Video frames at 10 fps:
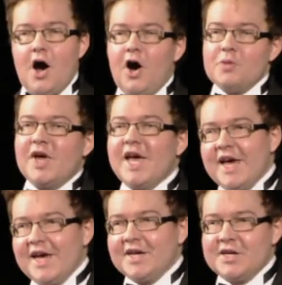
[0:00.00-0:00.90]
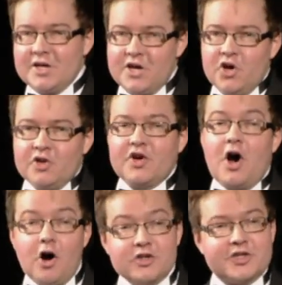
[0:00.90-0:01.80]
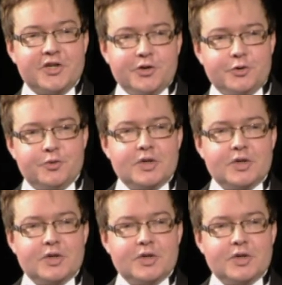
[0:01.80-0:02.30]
I'm here to ask you